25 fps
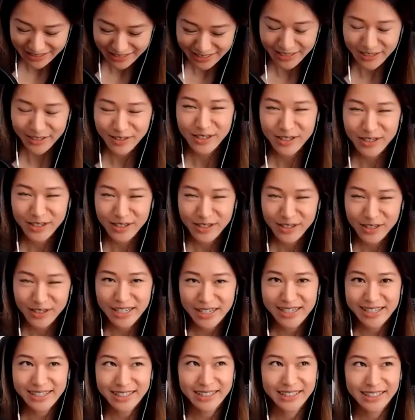So,
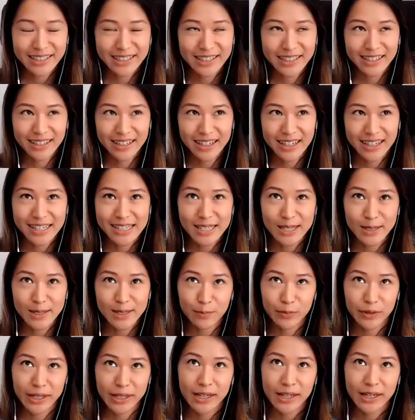just to
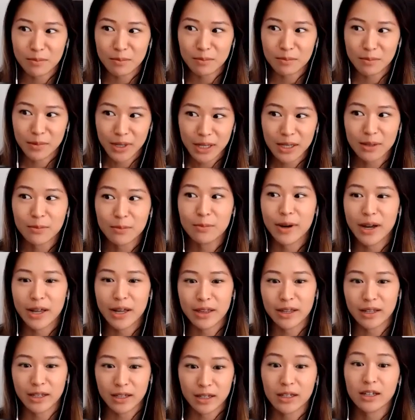explain what I mean
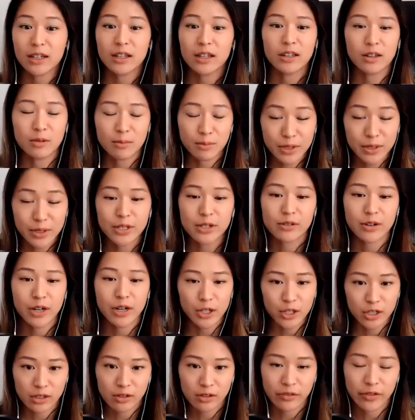by the, the
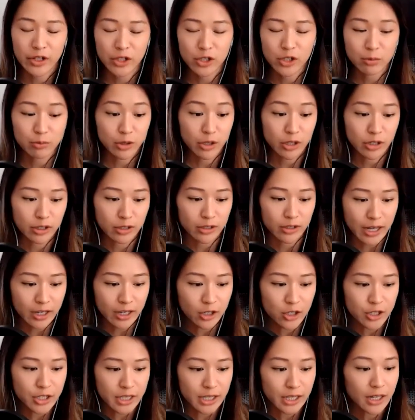misdirection of entrepreneurial
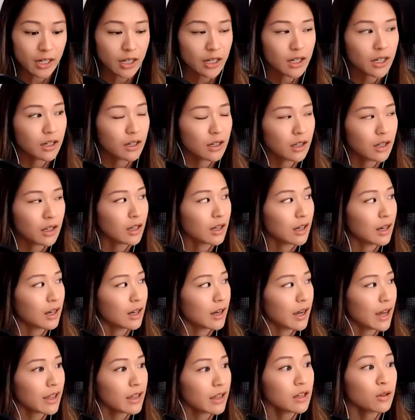energy, I
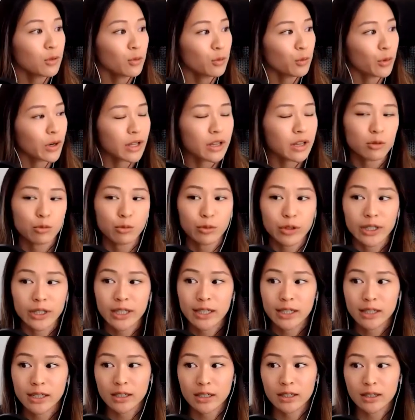think one of the
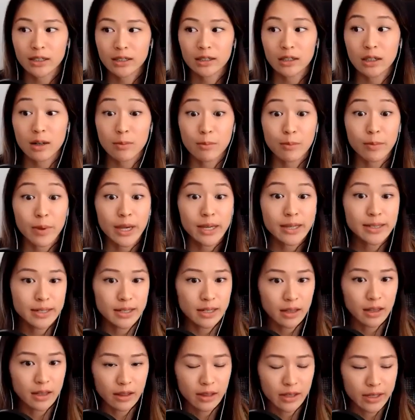really
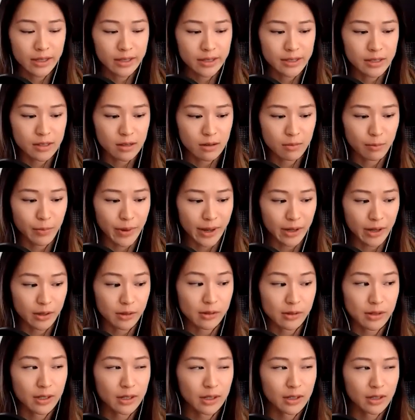amazing things
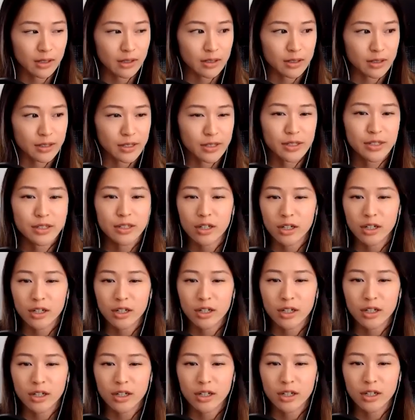about
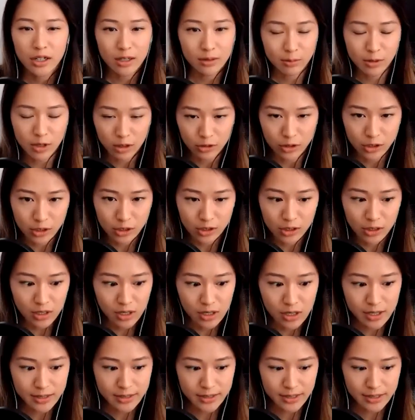startup
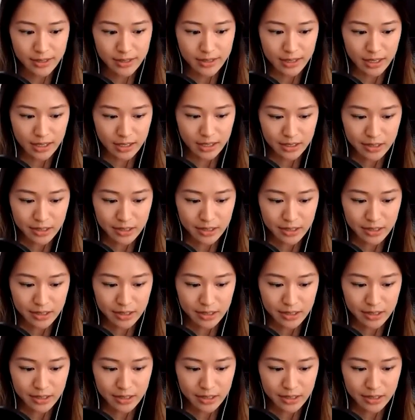culture is this